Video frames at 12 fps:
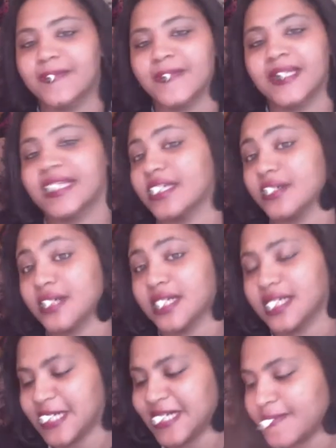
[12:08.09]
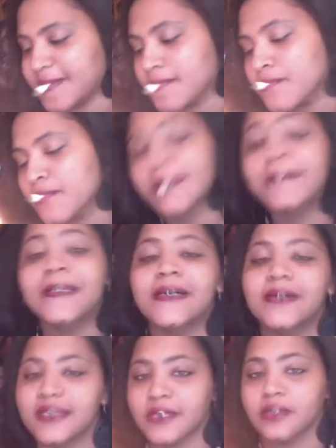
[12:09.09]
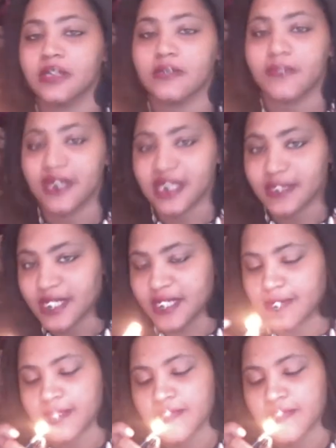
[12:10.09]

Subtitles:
feel like you're in alignment. You notice what you're supposed to be doing.